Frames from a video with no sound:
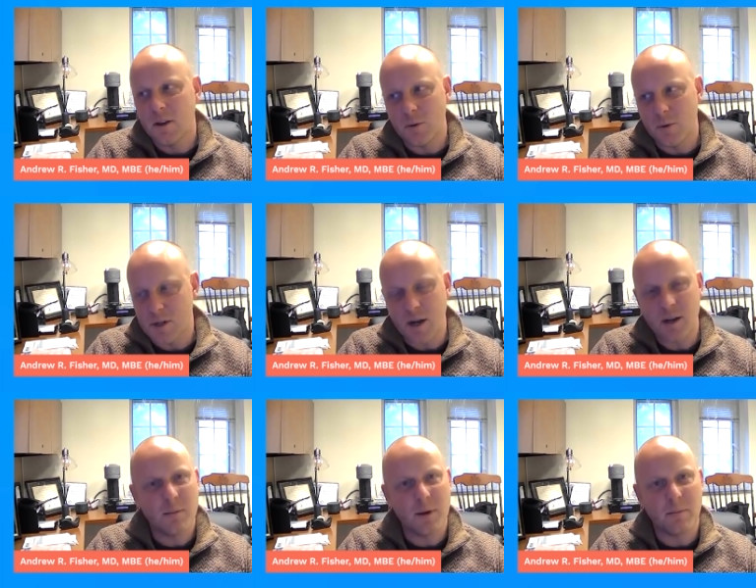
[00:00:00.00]
You know, we're
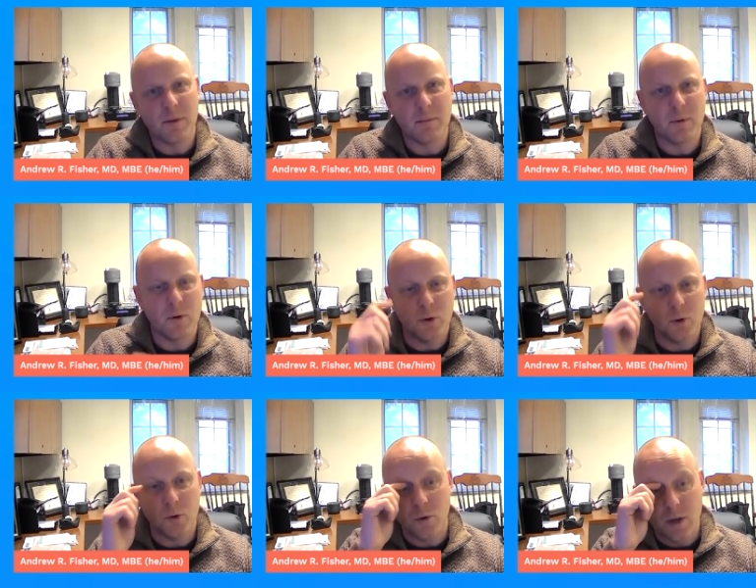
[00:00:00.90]
talking about people
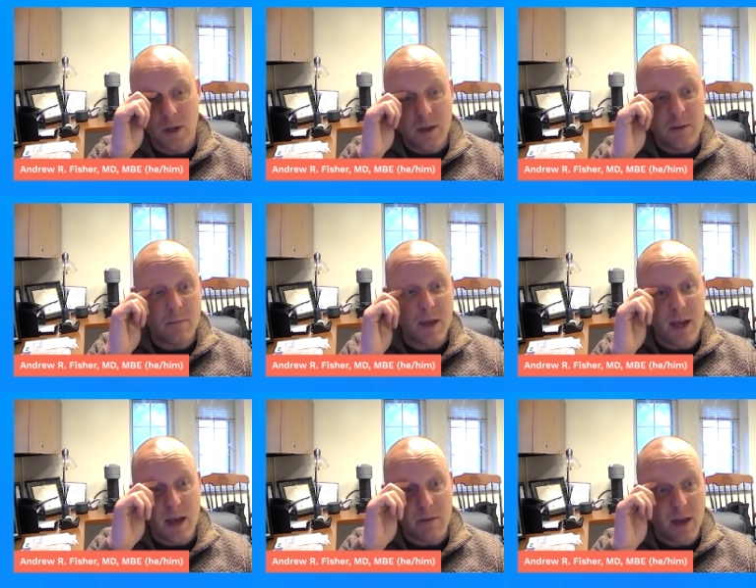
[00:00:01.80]
who
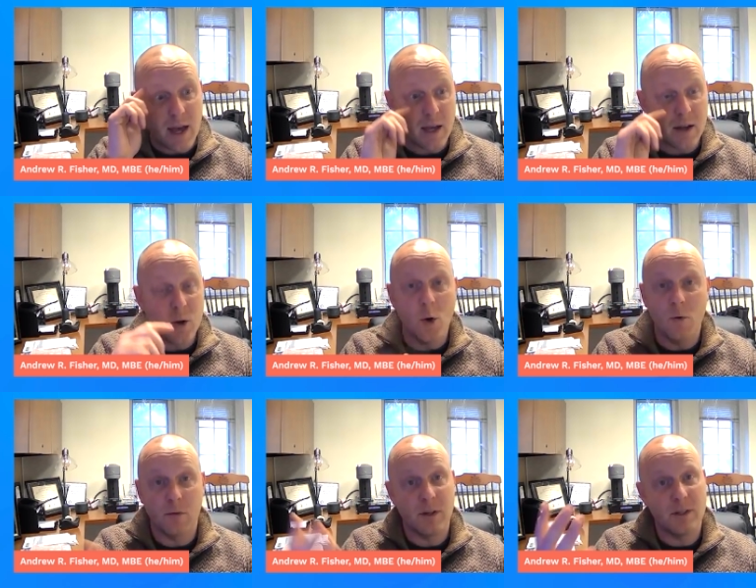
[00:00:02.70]
may have had
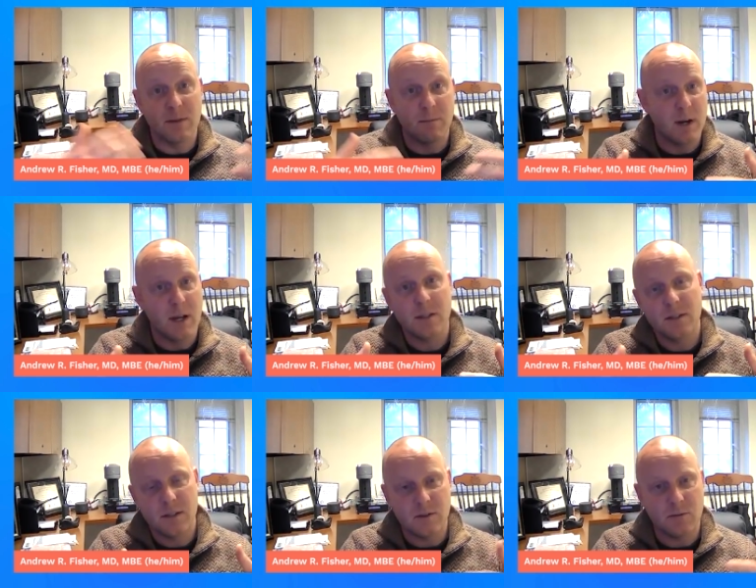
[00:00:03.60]
ovaries
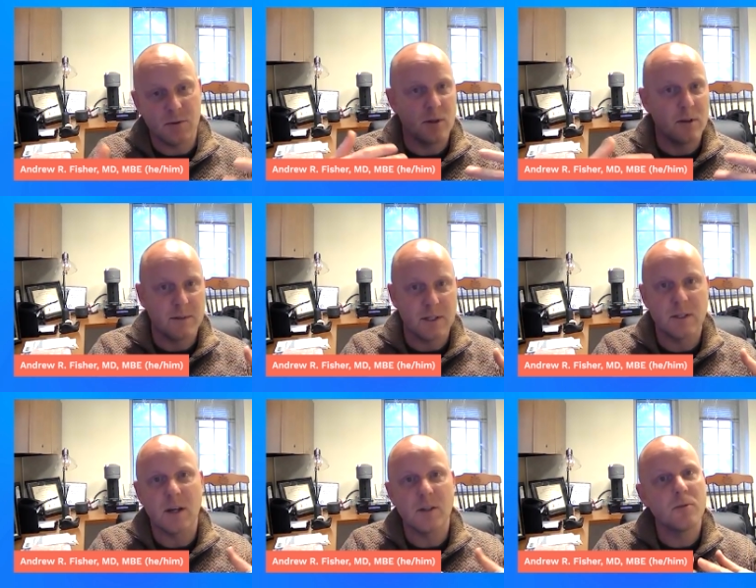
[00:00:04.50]
suppressed as a result of
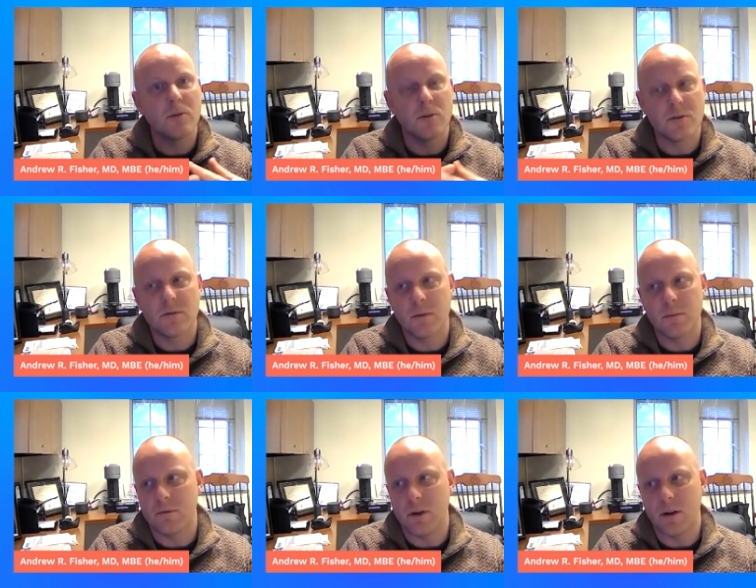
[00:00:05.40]
testosterone use
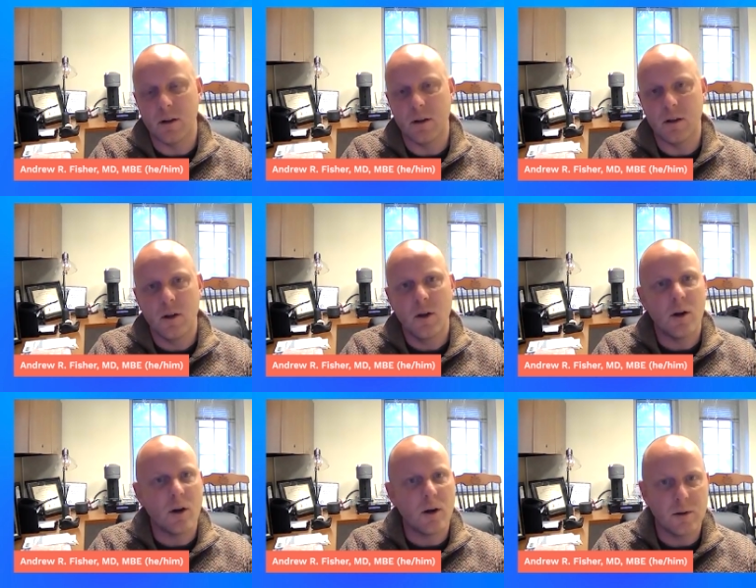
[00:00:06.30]
from a very
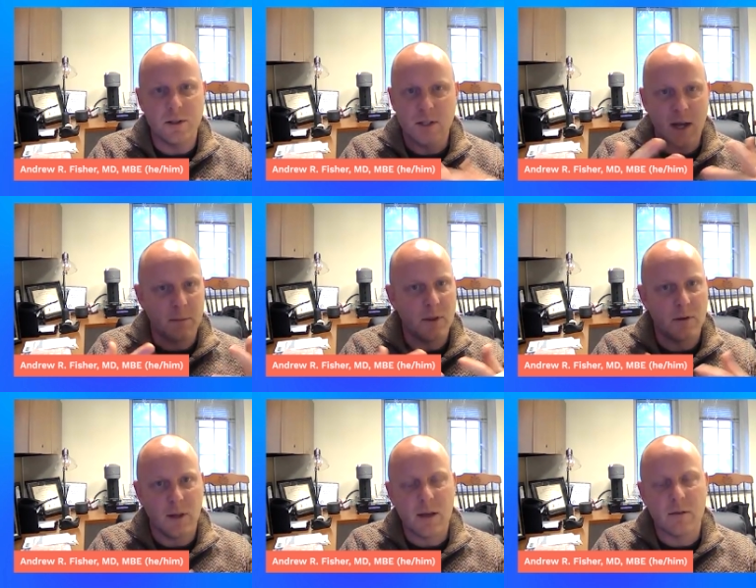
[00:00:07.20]
early time in
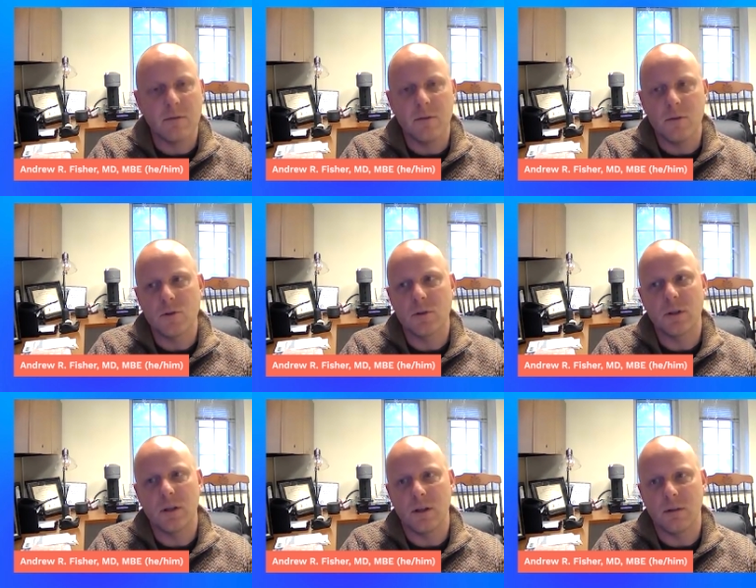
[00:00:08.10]
their life.
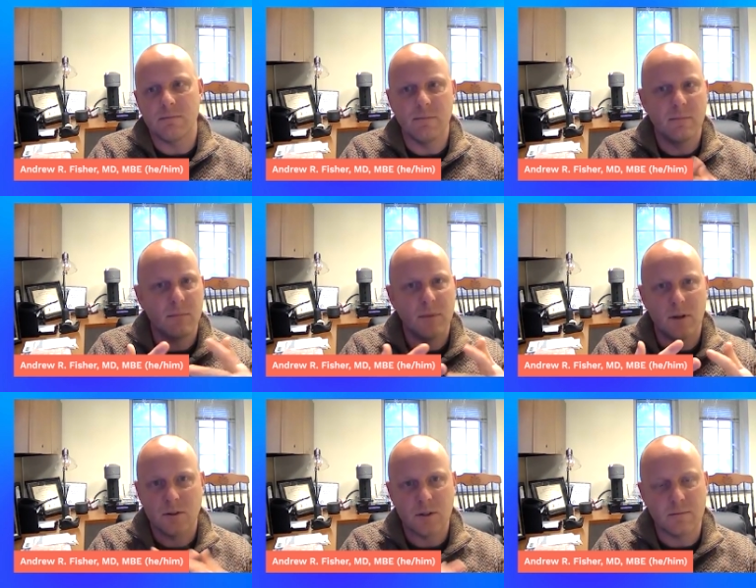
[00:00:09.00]
Usually,
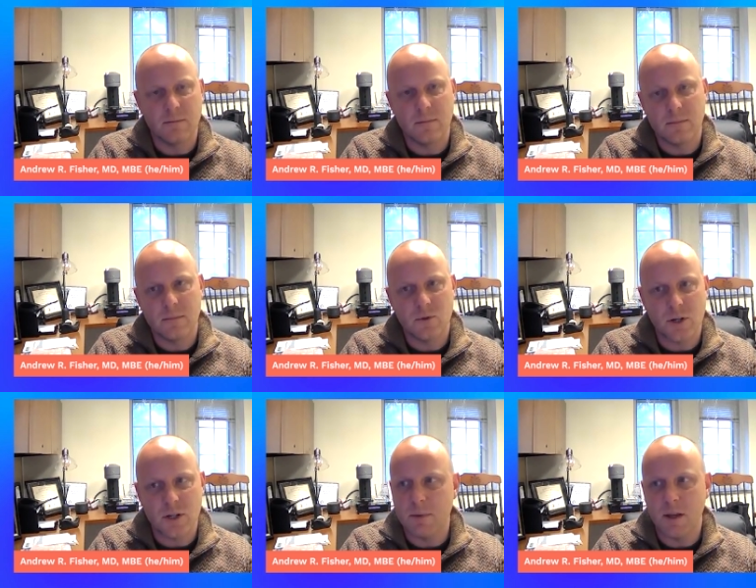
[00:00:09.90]
you know, some
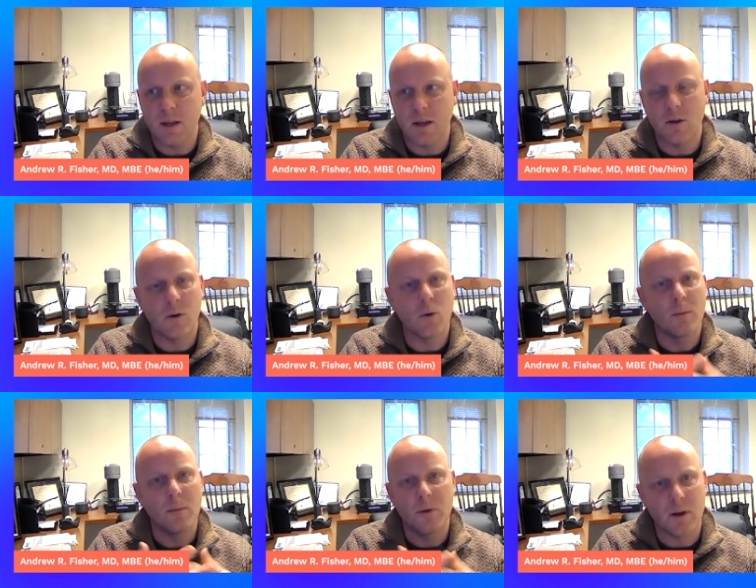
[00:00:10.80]
trans men can go on
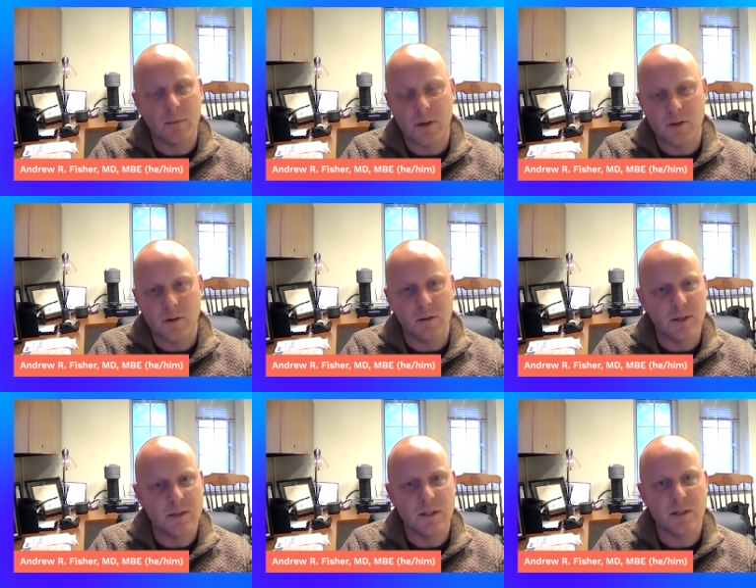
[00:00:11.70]
hormone therapy as
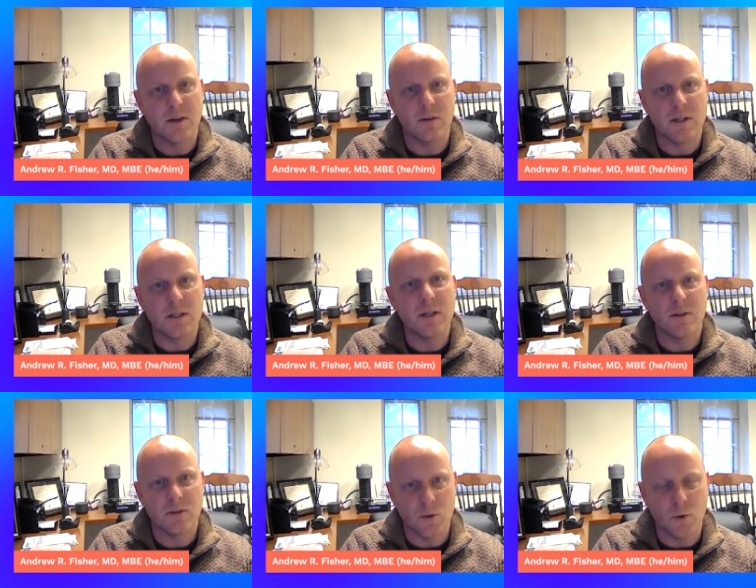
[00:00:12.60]
early as 16 or
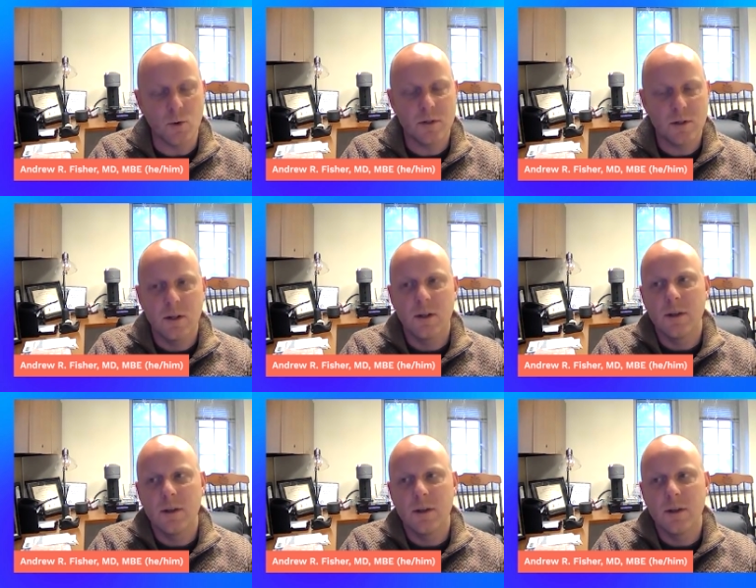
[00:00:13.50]
18 years old.